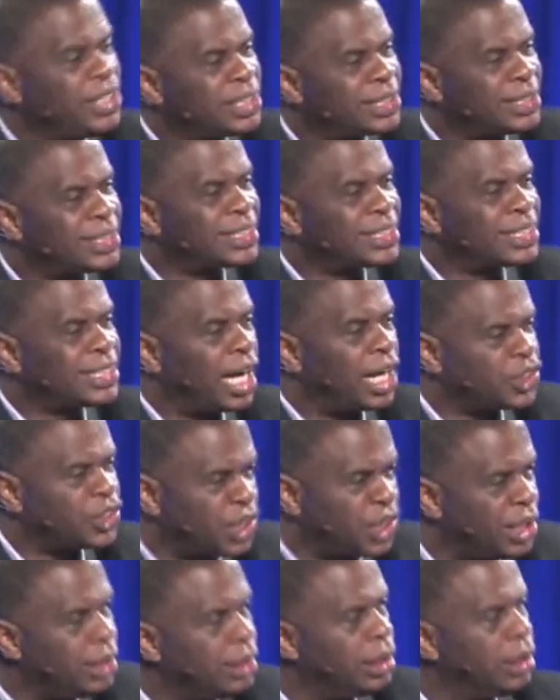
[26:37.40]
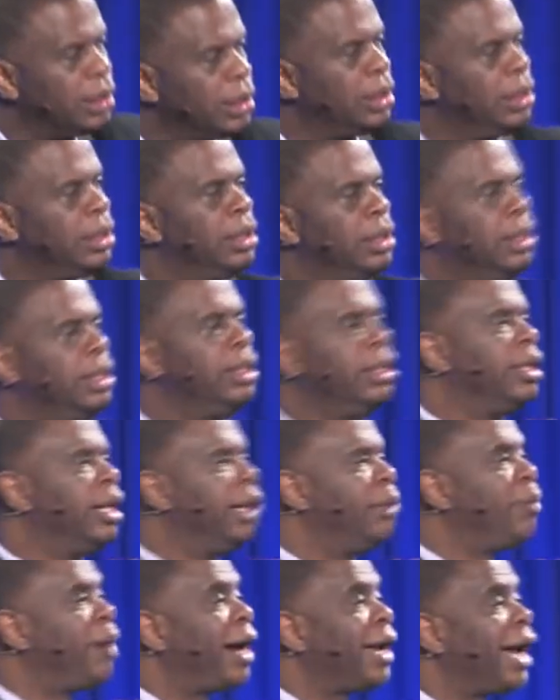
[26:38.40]
discussion
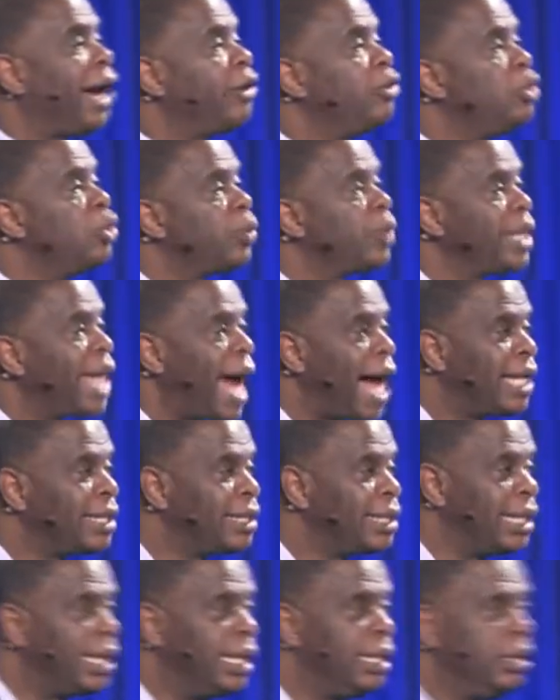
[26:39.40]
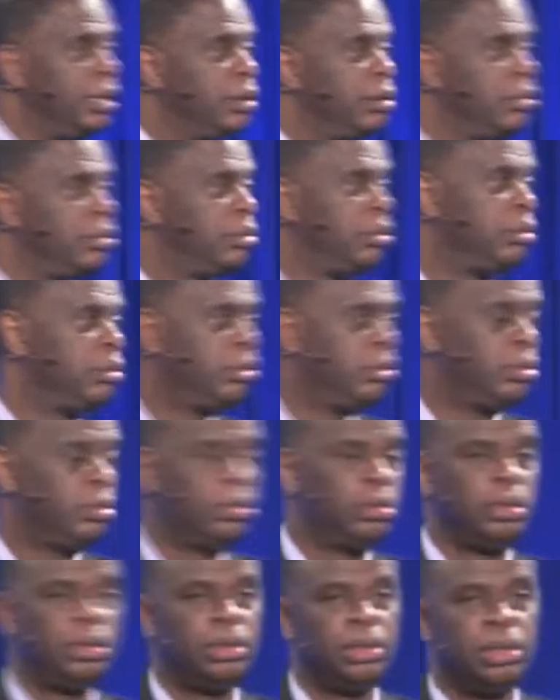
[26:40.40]
about our new reality.
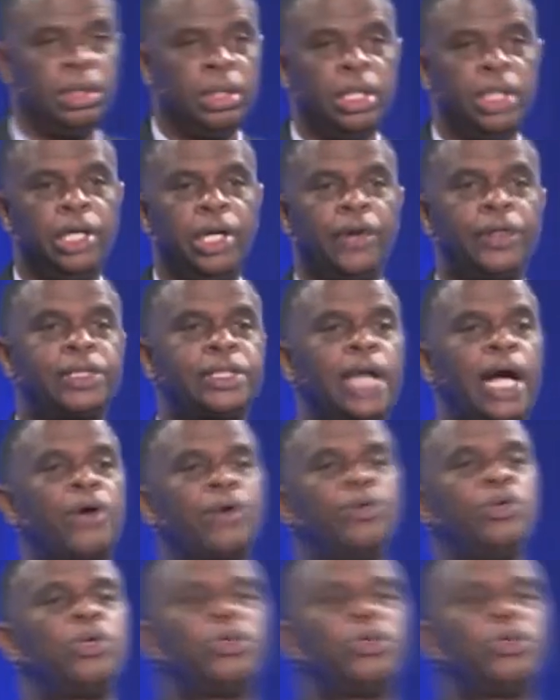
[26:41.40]
Here is our new